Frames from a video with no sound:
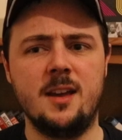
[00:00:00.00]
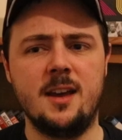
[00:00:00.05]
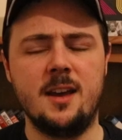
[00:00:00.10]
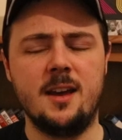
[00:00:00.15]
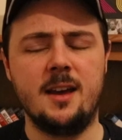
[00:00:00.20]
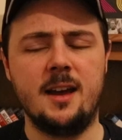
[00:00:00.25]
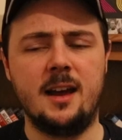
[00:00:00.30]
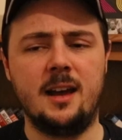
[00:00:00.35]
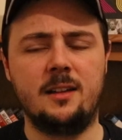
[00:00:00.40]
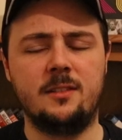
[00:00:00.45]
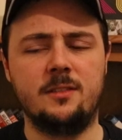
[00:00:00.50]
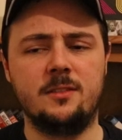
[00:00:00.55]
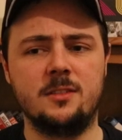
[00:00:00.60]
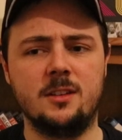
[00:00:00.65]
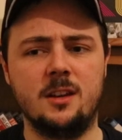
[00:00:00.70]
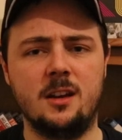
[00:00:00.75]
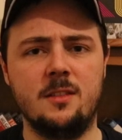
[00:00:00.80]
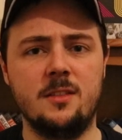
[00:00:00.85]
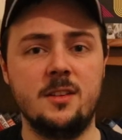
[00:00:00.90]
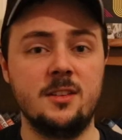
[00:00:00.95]
there,
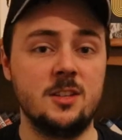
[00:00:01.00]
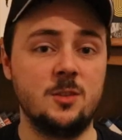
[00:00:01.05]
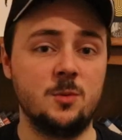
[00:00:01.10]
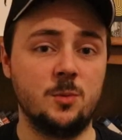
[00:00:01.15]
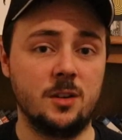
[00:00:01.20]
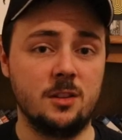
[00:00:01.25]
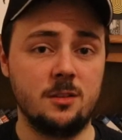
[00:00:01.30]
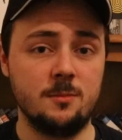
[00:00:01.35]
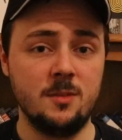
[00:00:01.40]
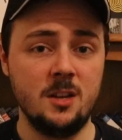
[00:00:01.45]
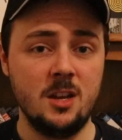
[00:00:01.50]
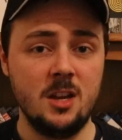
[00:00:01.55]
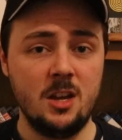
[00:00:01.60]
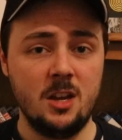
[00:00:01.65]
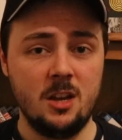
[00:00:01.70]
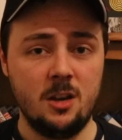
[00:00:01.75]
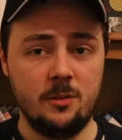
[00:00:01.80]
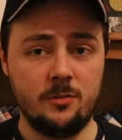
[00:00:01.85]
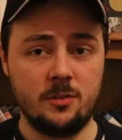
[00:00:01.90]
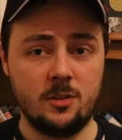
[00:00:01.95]
and this is one of them,
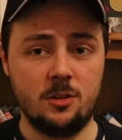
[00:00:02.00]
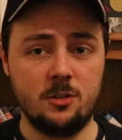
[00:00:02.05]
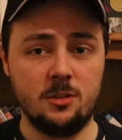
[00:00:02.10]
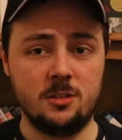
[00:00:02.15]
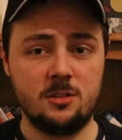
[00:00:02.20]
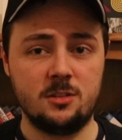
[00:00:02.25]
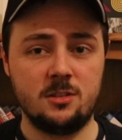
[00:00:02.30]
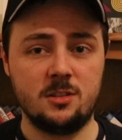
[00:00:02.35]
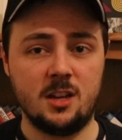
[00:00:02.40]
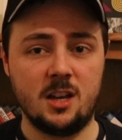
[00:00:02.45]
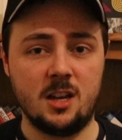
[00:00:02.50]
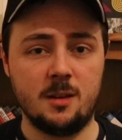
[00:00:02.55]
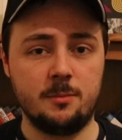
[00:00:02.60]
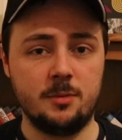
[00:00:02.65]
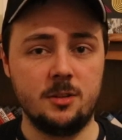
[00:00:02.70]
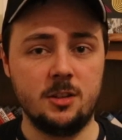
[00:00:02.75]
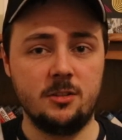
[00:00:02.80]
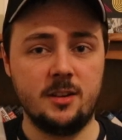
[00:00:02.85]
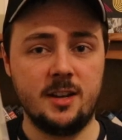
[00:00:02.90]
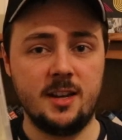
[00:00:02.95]
of course,
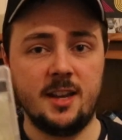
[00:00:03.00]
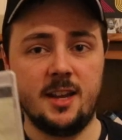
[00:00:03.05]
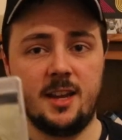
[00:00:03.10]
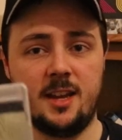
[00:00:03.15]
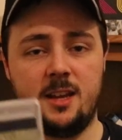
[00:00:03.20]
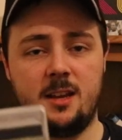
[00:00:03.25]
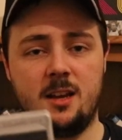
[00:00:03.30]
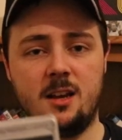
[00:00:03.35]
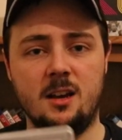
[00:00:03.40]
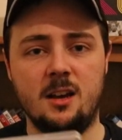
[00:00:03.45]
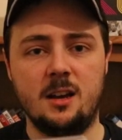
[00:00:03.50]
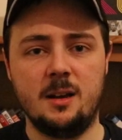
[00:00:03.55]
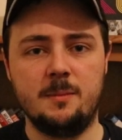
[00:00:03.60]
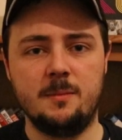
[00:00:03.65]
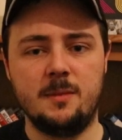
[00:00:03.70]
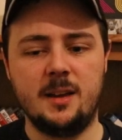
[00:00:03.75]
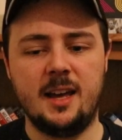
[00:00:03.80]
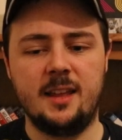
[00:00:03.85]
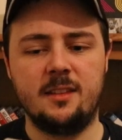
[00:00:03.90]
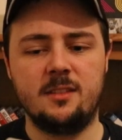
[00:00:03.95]
Blu-ray here,
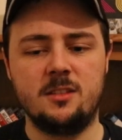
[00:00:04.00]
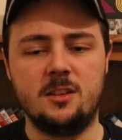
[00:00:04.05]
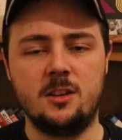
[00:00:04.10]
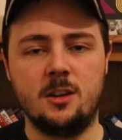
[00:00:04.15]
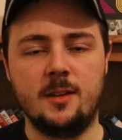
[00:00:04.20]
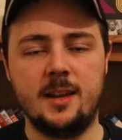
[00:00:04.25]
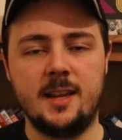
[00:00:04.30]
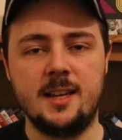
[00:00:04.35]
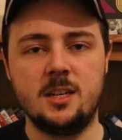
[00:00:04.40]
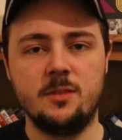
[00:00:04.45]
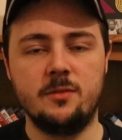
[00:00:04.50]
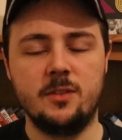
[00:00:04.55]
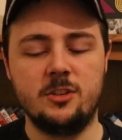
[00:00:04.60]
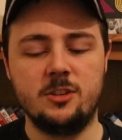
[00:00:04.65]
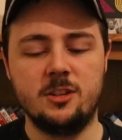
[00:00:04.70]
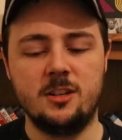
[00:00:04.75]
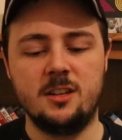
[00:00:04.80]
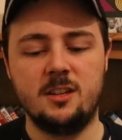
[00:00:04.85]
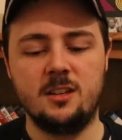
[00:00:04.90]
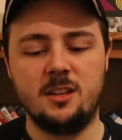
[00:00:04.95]
and
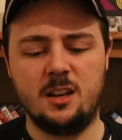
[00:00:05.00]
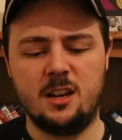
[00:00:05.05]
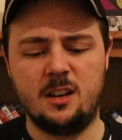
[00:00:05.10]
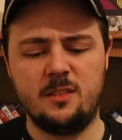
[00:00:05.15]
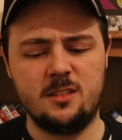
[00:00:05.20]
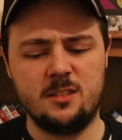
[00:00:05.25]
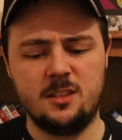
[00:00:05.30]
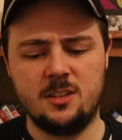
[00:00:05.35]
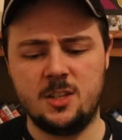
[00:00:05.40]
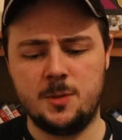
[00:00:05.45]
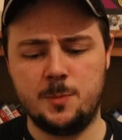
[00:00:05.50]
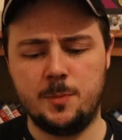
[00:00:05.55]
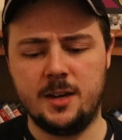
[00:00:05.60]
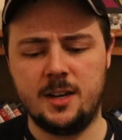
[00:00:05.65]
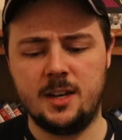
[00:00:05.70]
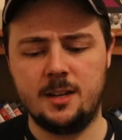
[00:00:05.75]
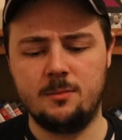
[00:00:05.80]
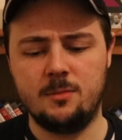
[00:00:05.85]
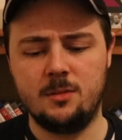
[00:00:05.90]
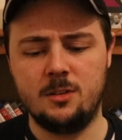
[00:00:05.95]
individually, this is
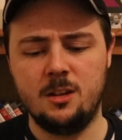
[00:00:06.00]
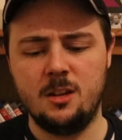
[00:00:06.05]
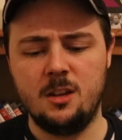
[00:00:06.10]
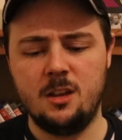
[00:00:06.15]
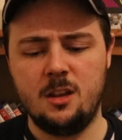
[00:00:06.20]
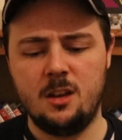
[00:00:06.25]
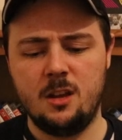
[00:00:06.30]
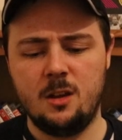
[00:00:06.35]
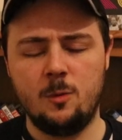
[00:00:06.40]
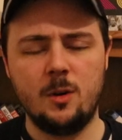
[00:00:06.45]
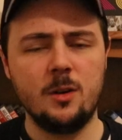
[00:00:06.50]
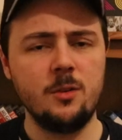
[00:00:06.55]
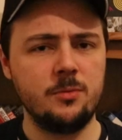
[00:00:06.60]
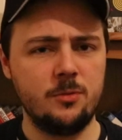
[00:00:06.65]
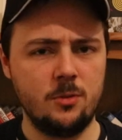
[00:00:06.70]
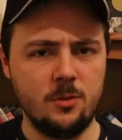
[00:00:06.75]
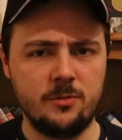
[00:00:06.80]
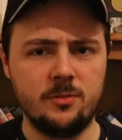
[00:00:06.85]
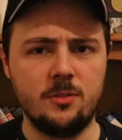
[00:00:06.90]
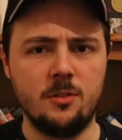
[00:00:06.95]
spine number
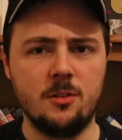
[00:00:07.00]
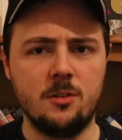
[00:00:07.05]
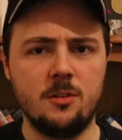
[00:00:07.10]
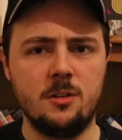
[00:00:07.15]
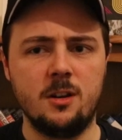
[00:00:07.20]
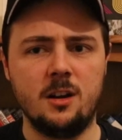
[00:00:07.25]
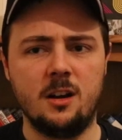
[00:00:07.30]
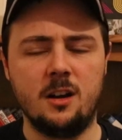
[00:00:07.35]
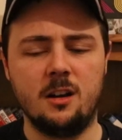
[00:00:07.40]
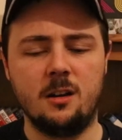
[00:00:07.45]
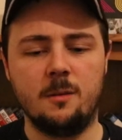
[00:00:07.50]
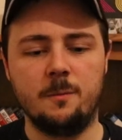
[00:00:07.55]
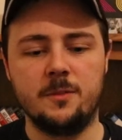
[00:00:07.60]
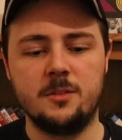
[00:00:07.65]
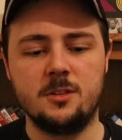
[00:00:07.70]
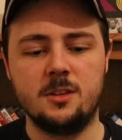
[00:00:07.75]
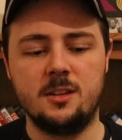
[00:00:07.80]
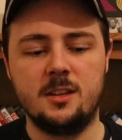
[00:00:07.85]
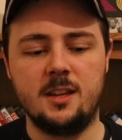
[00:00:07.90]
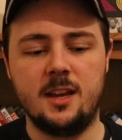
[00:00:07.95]
144,
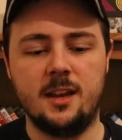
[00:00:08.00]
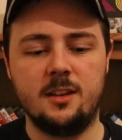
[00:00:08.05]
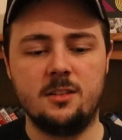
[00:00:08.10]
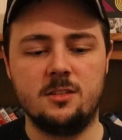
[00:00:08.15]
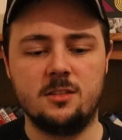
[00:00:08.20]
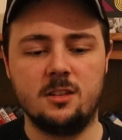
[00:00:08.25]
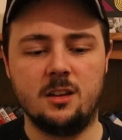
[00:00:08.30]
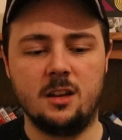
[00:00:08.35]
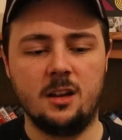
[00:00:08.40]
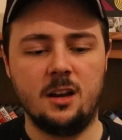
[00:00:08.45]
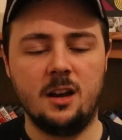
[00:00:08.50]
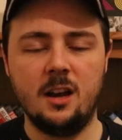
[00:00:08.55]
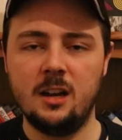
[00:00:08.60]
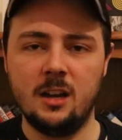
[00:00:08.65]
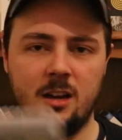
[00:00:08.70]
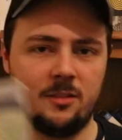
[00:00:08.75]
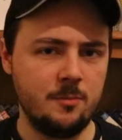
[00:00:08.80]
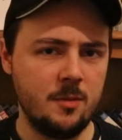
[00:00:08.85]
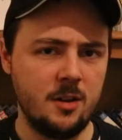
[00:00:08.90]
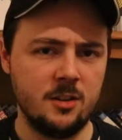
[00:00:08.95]
so yes, I
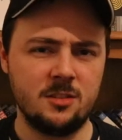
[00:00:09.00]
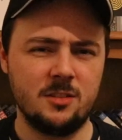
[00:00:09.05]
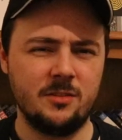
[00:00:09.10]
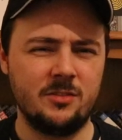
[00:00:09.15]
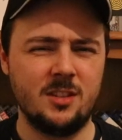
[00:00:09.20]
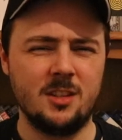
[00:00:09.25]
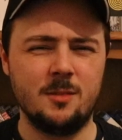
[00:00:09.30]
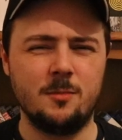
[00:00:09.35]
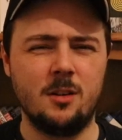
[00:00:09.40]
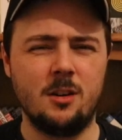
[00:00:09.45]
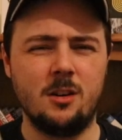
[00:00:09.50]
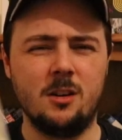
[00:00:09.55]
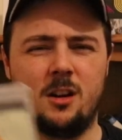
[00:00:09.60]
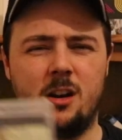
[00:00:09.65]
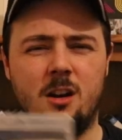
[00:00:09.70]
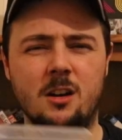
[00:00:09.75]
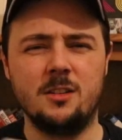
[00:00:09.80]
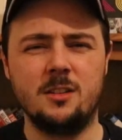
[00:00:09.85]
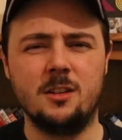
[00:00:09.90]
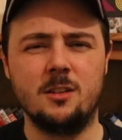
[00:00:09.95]
love Master of
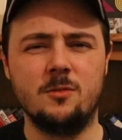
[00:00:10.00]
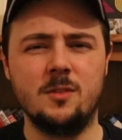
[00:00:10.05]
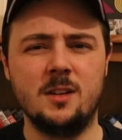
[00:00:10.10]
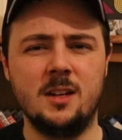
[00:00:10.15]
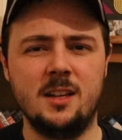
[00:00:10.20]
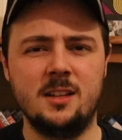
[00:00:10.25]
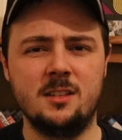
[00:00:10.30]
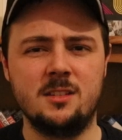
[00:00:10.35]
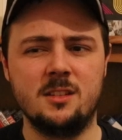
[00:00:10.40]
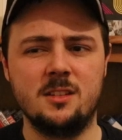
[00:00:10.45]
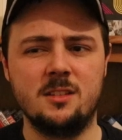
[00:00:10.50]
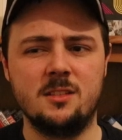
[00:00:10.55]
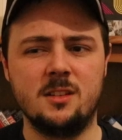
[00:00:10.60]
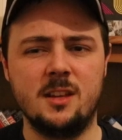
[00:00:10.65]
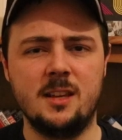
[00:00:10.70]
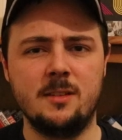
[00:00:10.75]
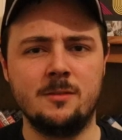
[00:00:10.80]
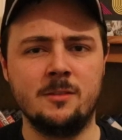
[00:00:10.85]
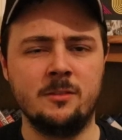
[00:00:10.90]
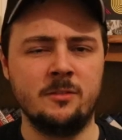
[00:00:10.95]
Cinema, releases,
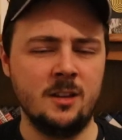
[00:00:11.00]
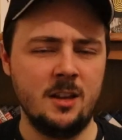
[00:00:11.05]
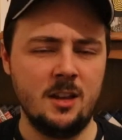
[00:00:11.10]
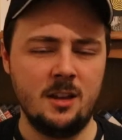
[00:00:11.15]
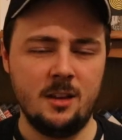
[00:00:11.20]
even if